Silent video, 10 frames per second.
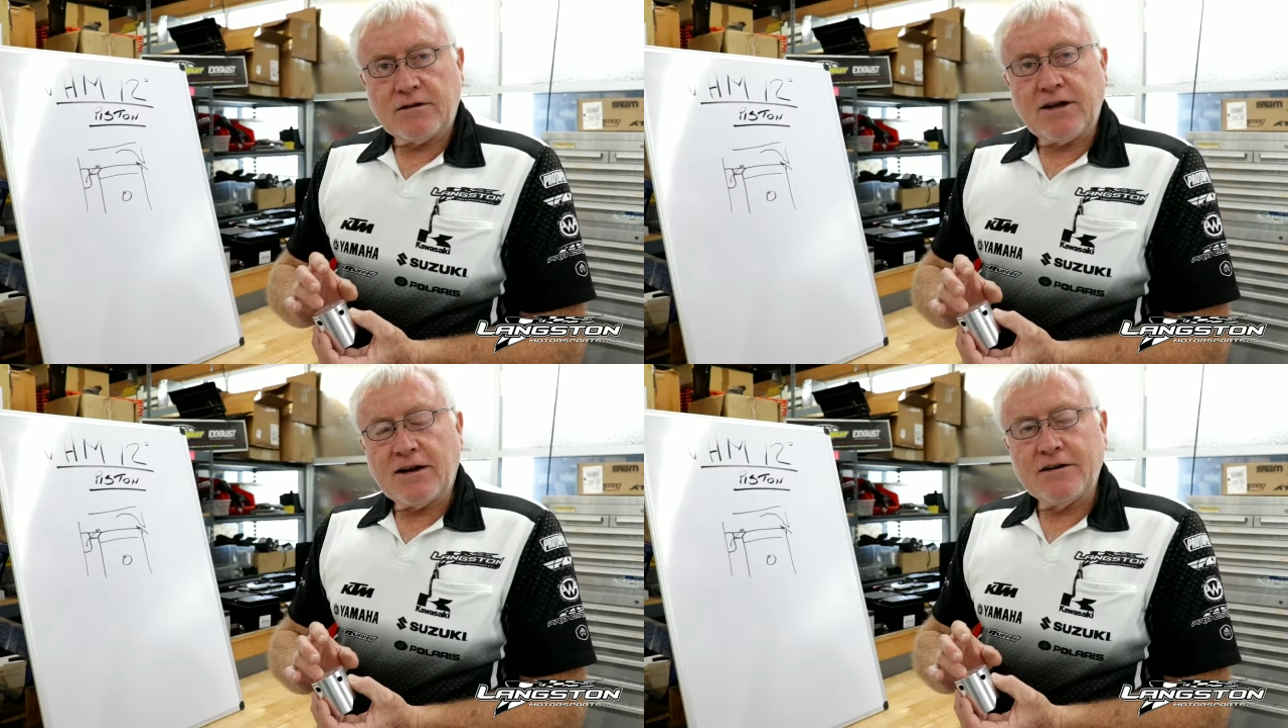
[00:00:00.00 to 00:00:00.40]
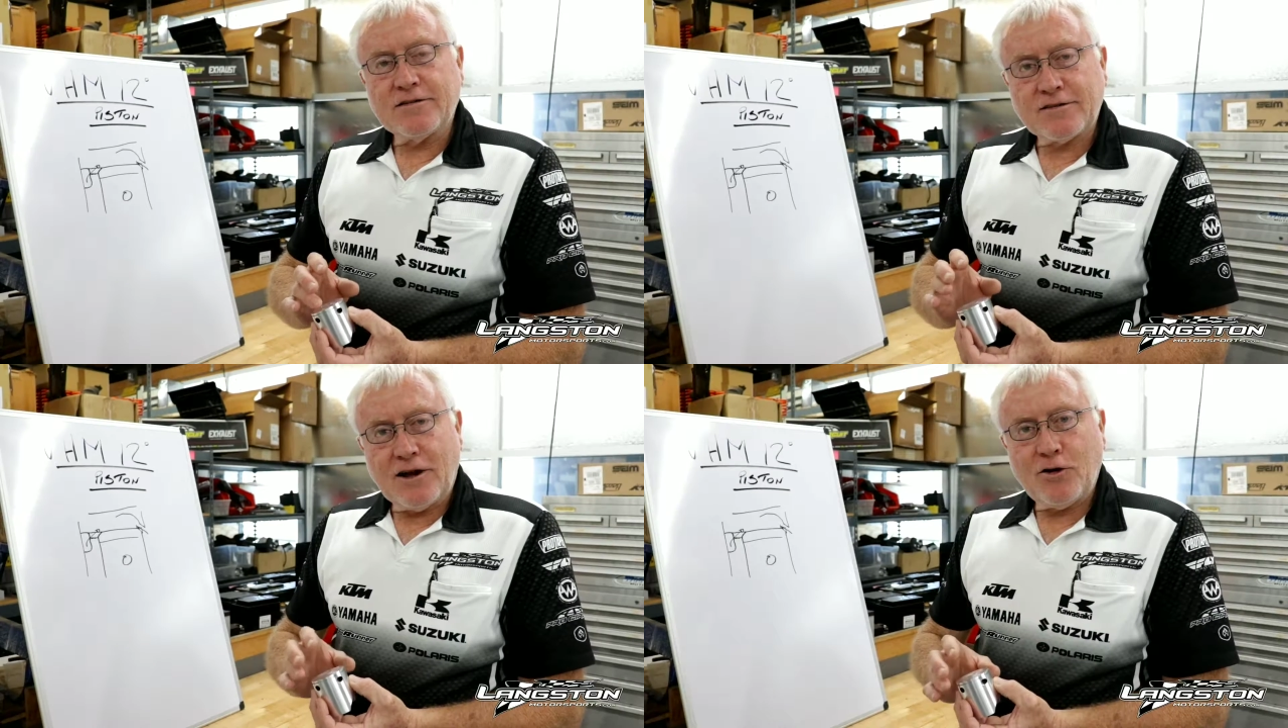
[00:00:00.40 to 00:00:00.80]

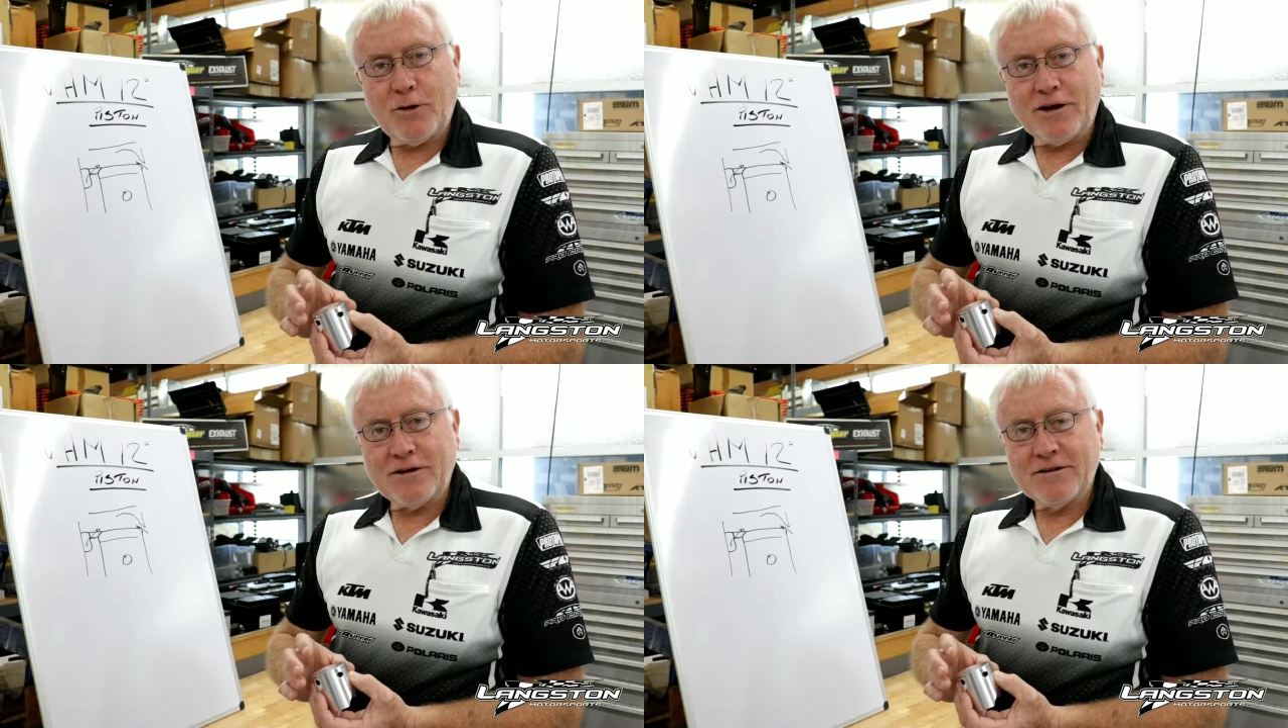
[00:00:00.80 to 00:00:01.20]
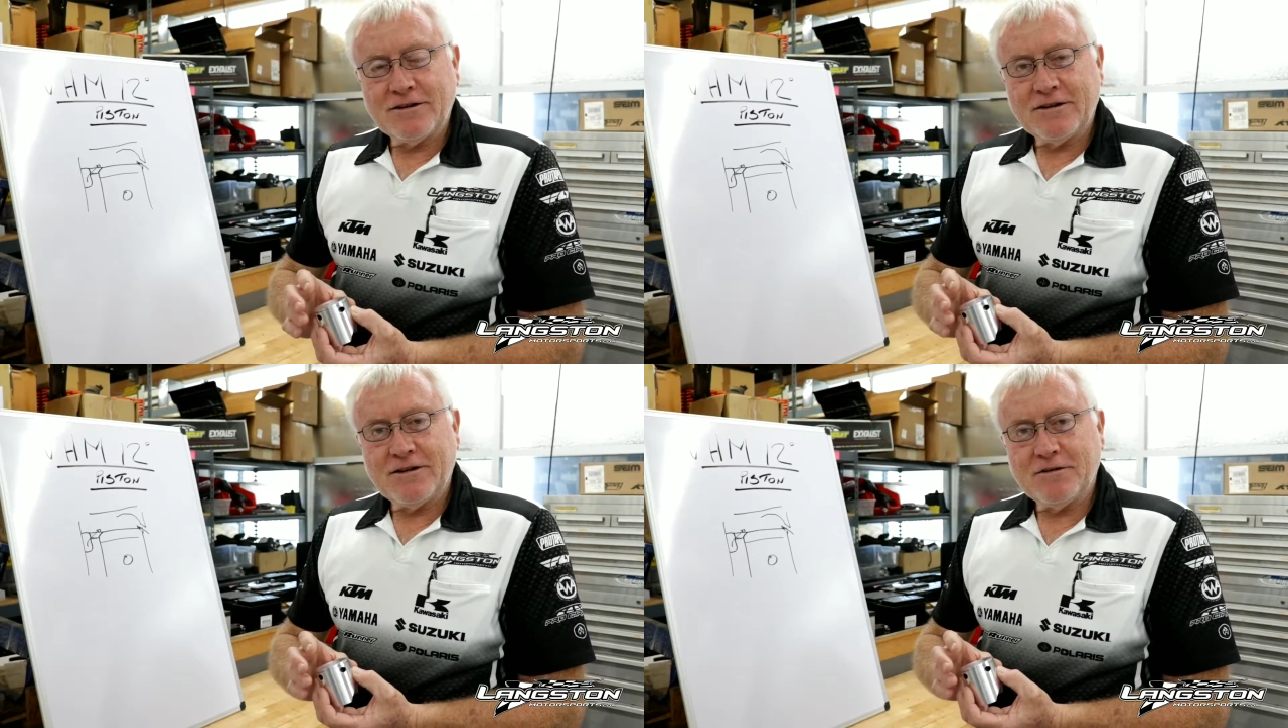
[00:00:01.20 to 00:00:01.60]
Takisawa
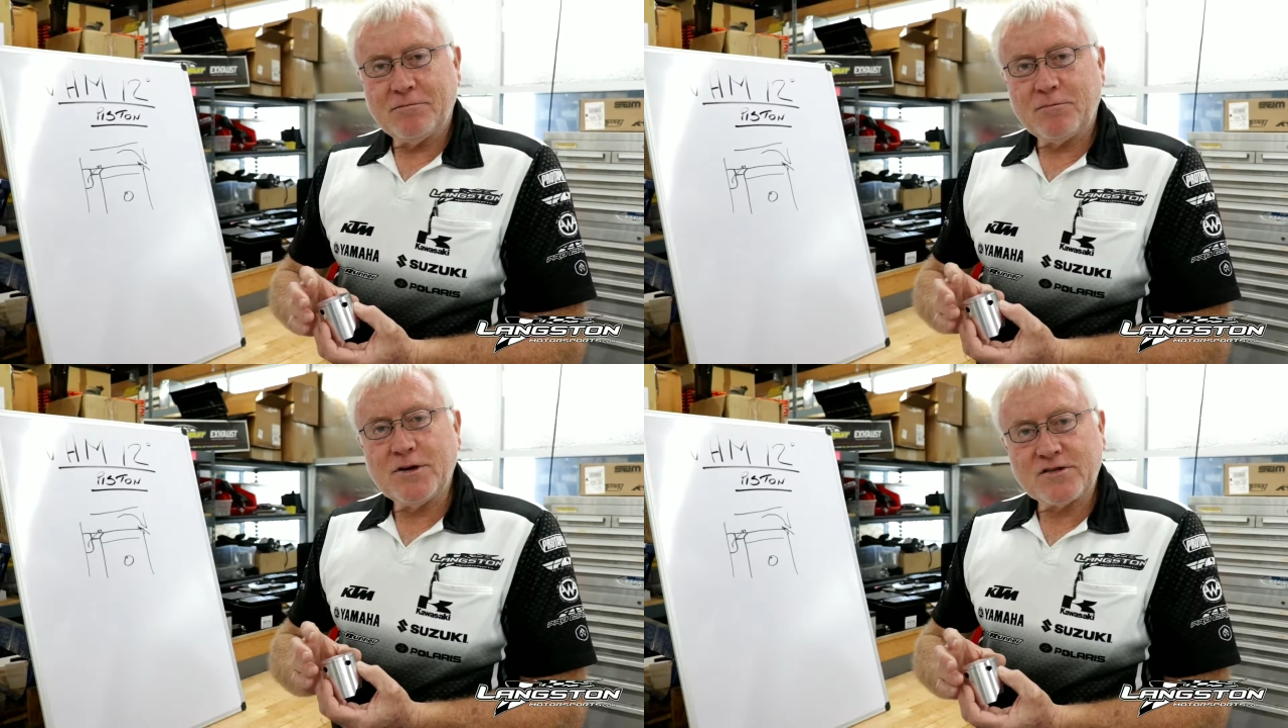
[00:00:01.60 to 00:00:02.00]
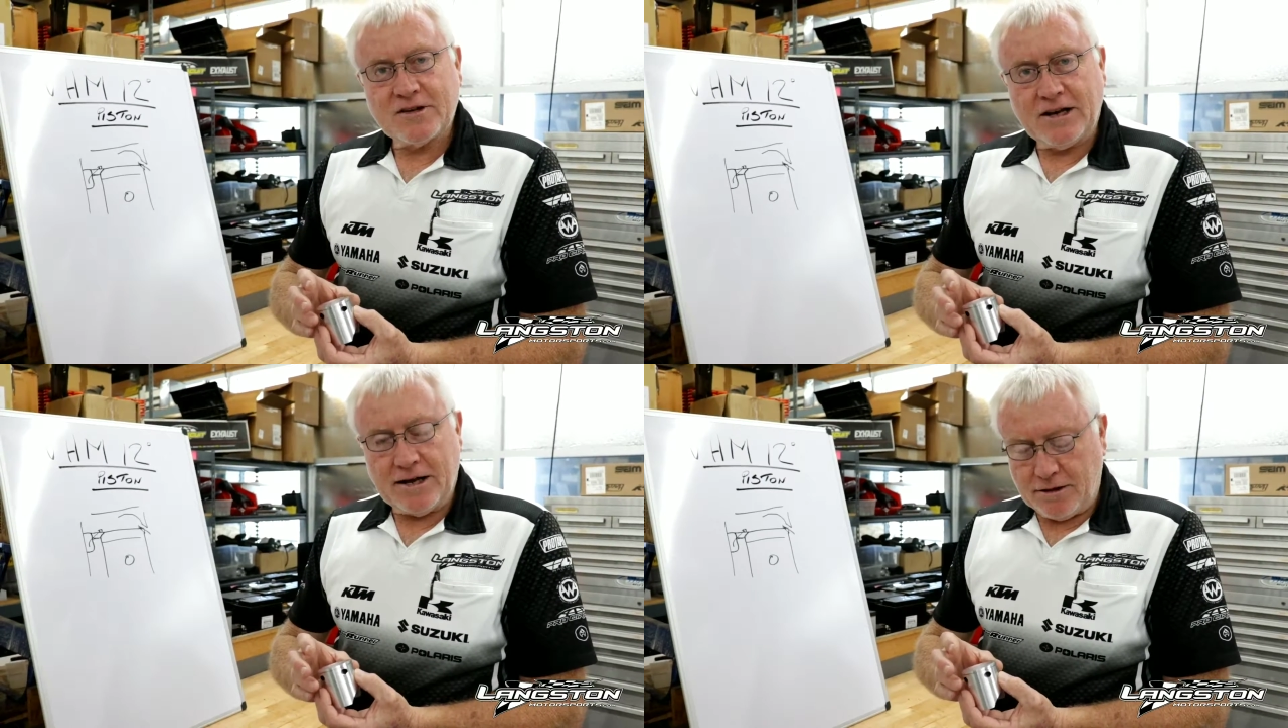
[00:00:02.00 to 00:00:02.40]

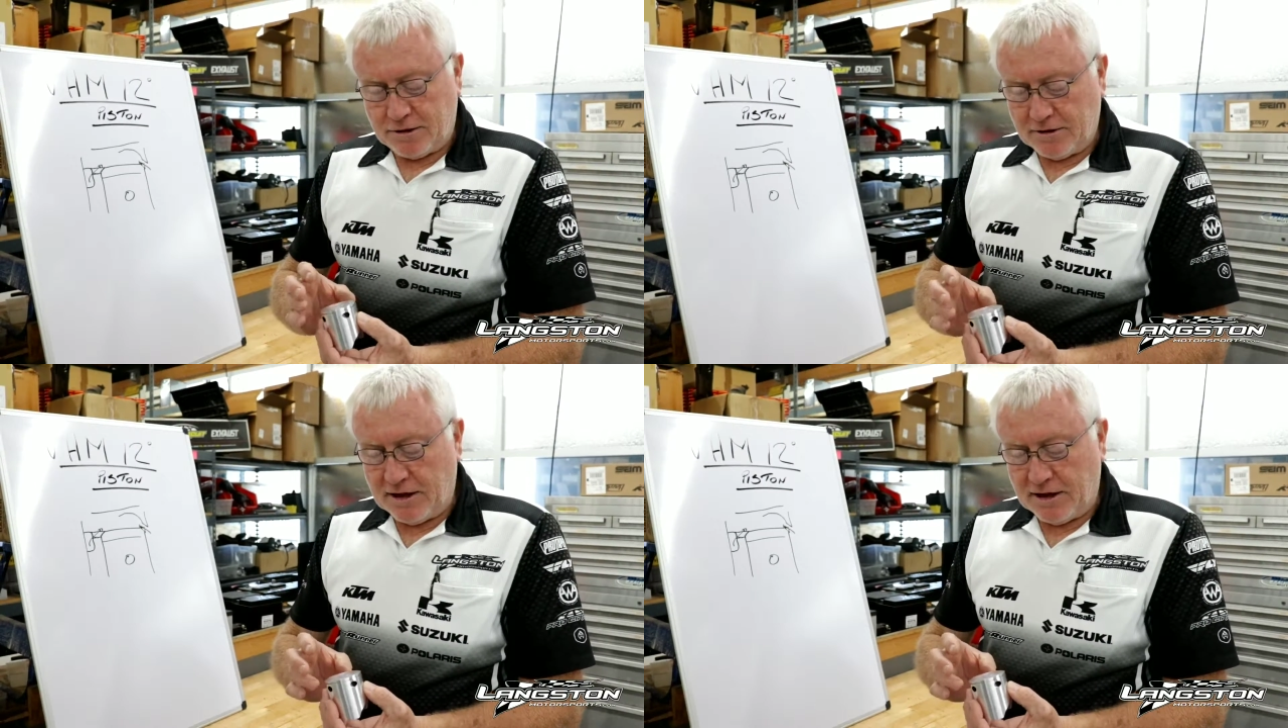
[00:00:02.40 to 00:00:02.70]
piston lathe.